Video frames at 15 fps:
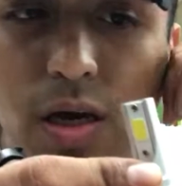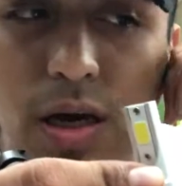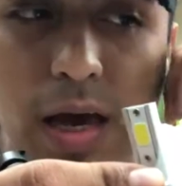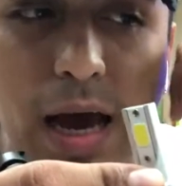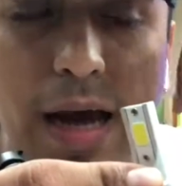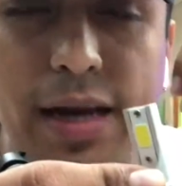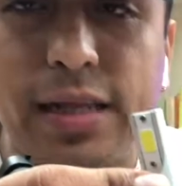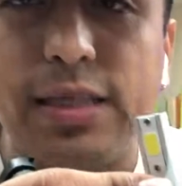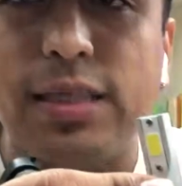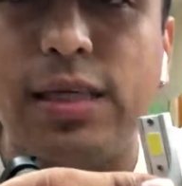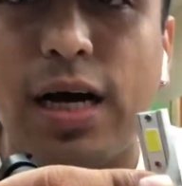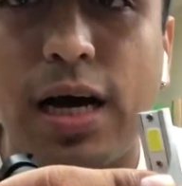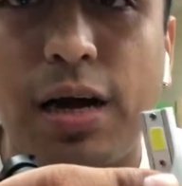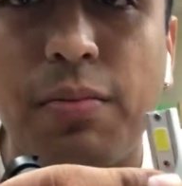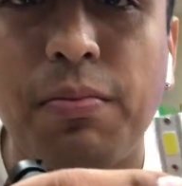at its
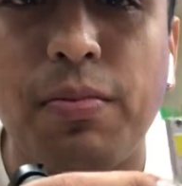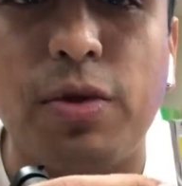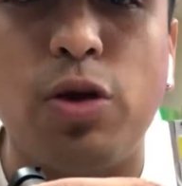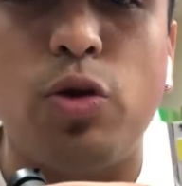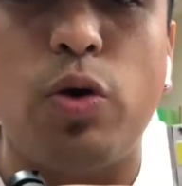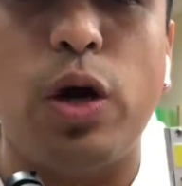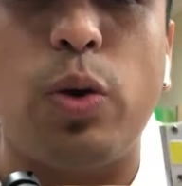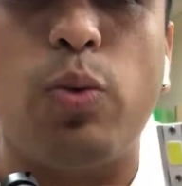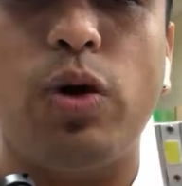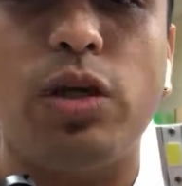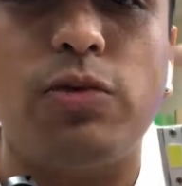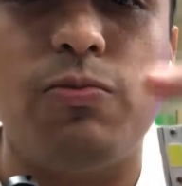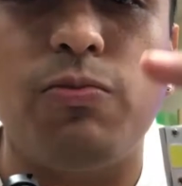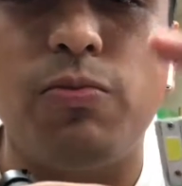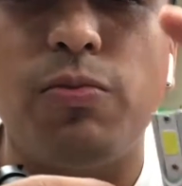time, you know, it
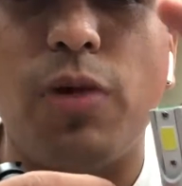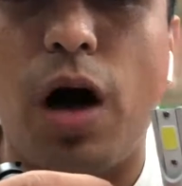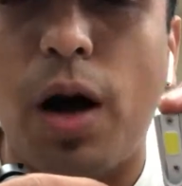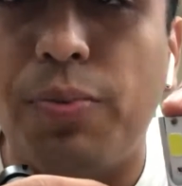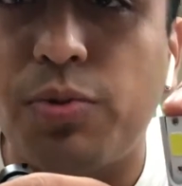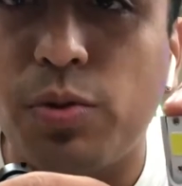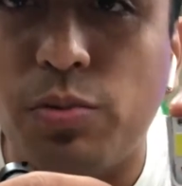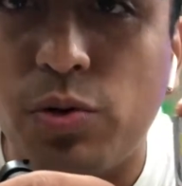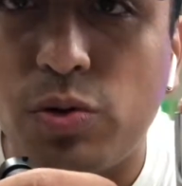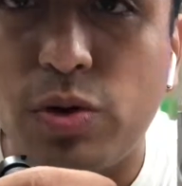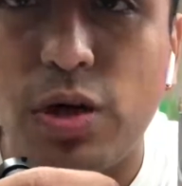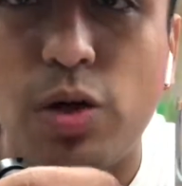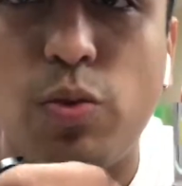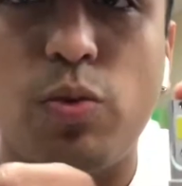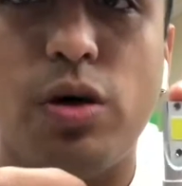was optimal.
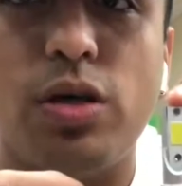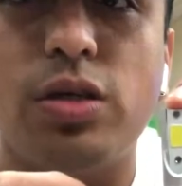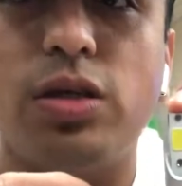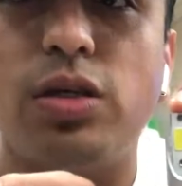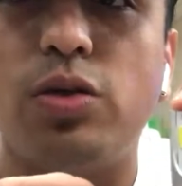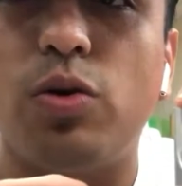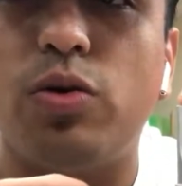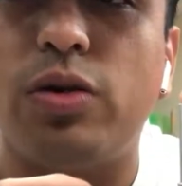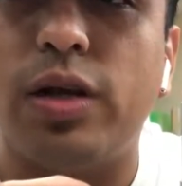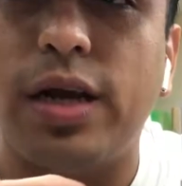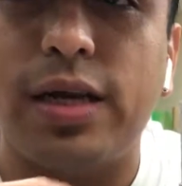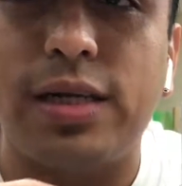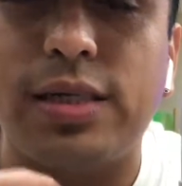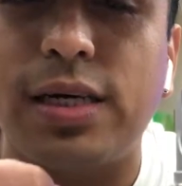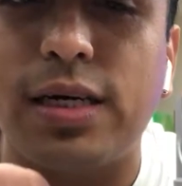It was, you know, the
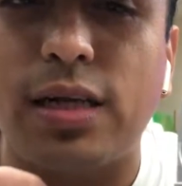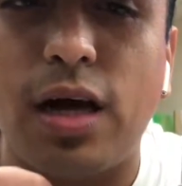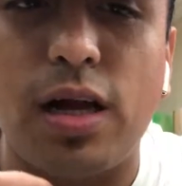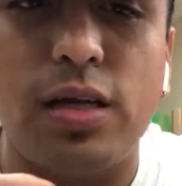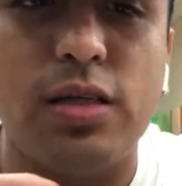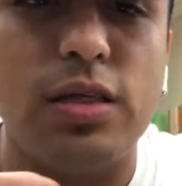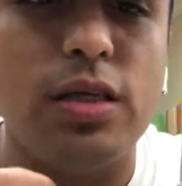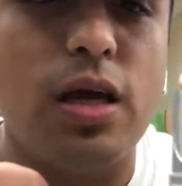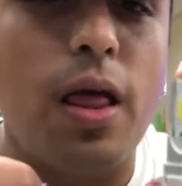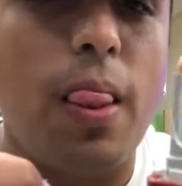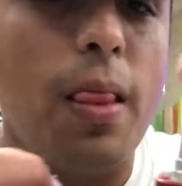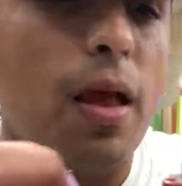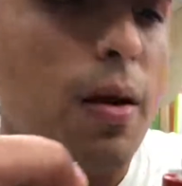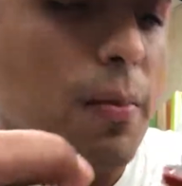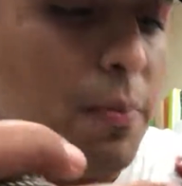latest technology.
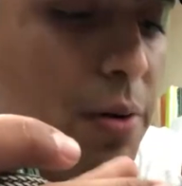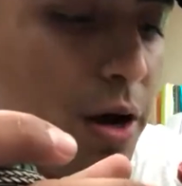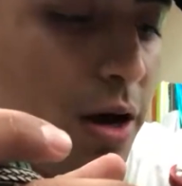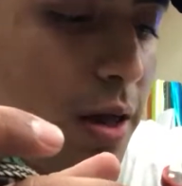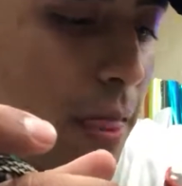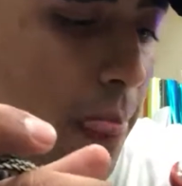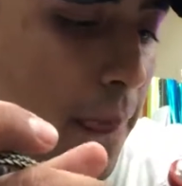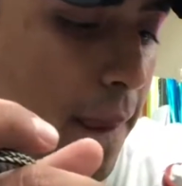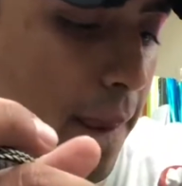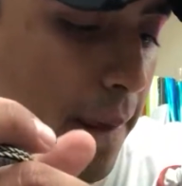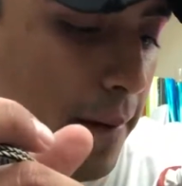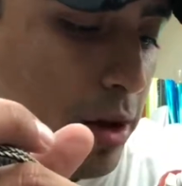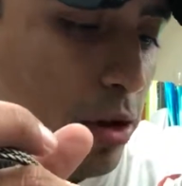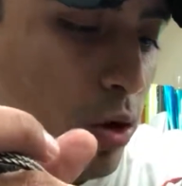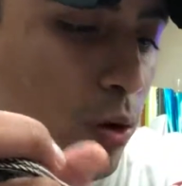But,
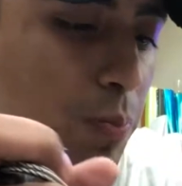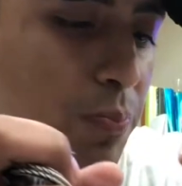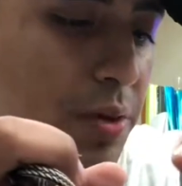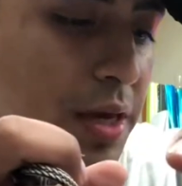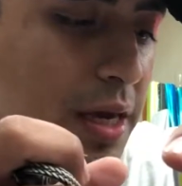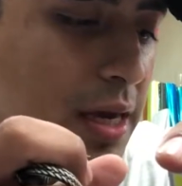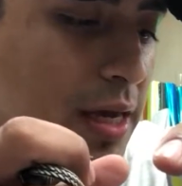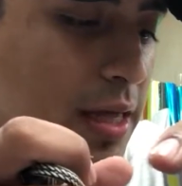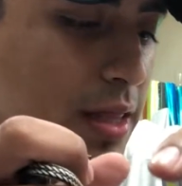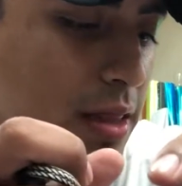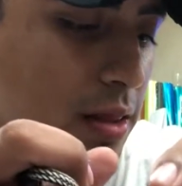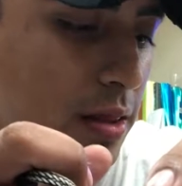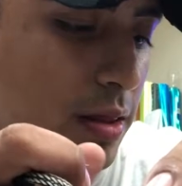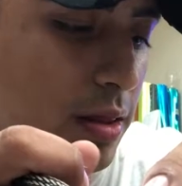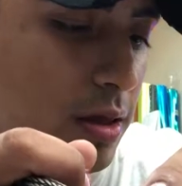you know, being,
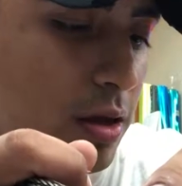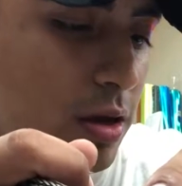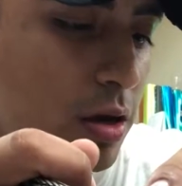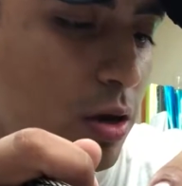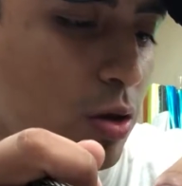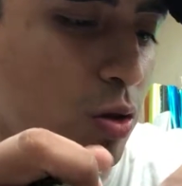you